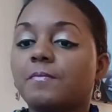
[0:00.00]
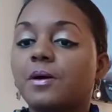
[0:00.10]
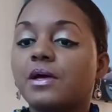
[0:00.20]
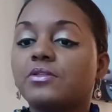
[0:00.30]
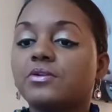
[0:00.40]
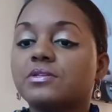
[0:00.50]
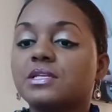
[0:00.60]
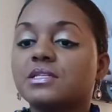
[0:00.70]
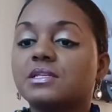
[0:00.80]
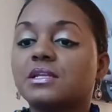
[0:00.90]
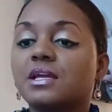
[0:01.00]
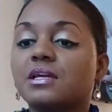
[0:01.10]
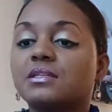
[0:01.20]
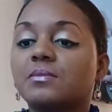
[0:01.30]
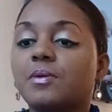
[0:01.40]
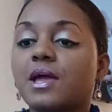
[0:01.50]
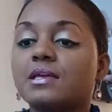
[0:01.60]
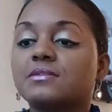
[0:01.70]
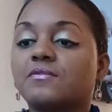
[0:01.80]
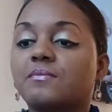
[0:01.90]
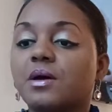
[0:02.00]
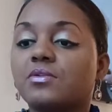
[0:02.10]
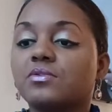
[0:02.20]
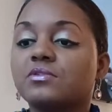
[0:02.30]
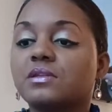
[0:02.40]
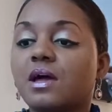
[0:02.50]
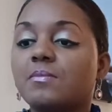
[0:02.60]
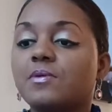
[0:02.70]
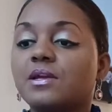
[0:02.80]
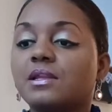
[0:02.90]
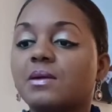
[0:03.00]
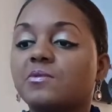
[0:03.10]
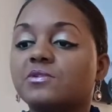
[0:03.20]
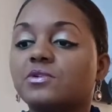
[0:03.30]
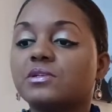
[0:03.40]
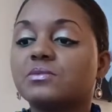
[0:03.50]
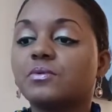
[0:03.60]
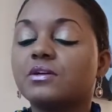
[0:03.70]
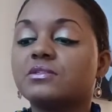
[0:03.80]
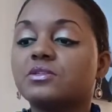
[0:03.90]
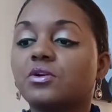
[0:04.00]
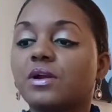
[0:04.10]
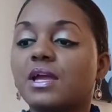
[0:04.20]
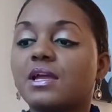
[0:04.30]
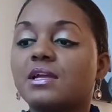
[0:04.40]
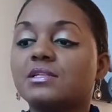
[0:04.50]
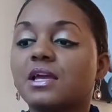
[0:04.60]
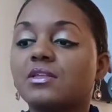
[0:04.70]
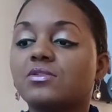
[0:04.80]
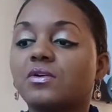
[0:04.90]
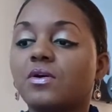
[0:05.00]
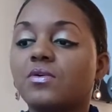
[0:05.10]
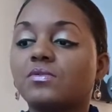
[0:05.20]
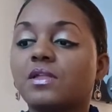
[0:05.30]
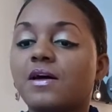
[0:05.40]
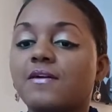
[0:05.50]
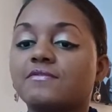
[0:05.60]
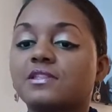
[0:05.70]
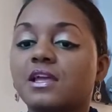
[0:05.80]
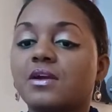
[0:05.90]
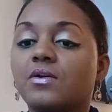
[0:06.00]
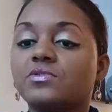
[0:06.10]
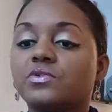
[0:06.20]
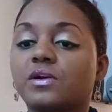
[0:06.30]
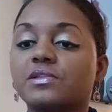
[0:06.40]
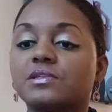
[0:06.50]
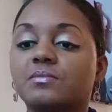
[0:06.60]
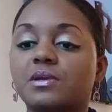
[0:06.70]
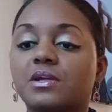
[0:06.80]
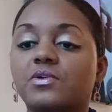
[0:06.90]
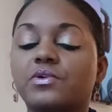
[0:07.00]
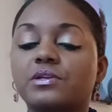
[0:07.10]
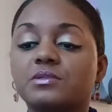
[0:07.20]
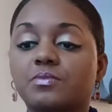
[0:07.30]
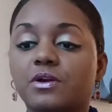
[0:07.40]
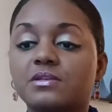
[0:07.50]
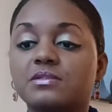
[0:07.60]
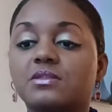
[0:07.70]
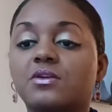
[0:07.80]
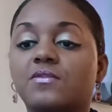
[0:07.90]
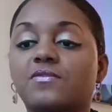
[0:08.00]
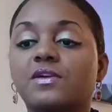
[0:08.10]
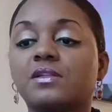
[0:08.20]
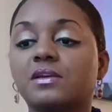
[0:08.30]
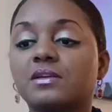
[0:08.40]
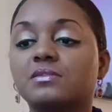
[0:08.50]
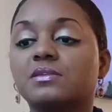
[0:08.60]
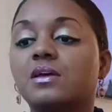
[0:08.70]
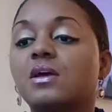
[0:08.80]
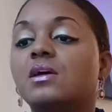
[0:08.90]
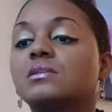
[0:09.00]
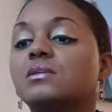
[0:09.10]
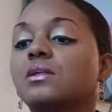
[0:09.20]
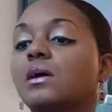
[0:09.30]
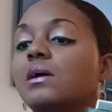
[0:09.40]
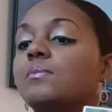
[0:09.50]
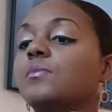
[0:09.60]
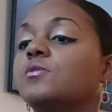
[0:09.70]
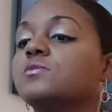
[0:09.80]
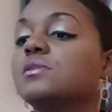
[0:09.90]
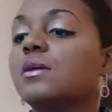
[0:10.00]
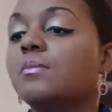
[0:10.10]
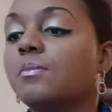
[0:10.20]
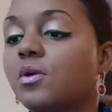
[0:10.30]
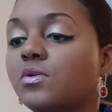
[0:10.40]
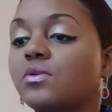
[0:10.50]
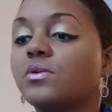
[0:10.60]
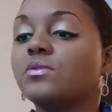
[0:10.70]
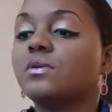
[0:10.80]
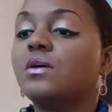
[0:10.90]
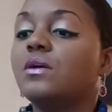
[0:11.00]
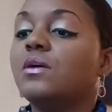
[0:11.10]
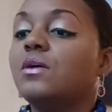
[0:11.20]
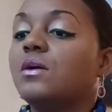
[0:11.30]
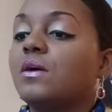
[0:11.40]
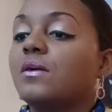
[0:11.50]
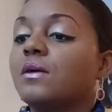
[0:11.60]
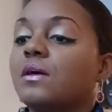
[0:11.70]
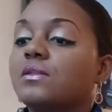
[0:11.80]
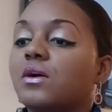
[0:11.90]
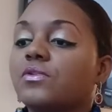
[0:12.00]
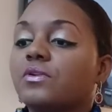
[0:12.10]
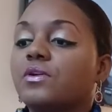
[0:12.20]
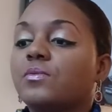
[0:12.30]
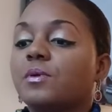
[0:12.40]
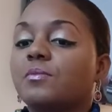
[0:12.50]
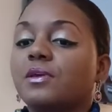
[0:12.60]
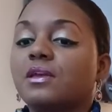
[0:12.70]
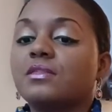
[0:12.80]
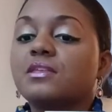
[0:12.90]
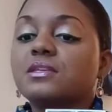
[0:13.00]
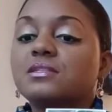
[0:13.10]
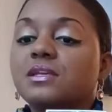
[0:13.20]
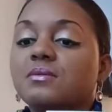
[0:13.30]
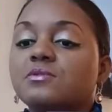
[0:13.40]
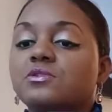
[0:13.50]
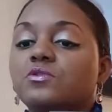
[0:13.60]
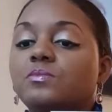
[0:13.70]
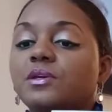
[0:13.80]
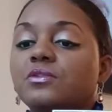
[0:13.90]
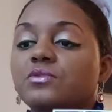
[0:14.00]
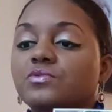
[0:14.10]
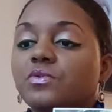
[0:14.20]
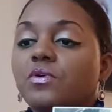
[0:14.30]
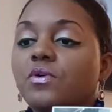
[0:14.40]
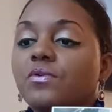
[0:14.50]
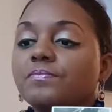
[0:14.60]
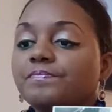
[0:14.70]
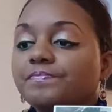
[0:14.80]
by their disconnected passive mothers, not being able to express their age at their own lives. They are drawn to men who express their feelings to the utmost and murder another human being. This seems to be the draw.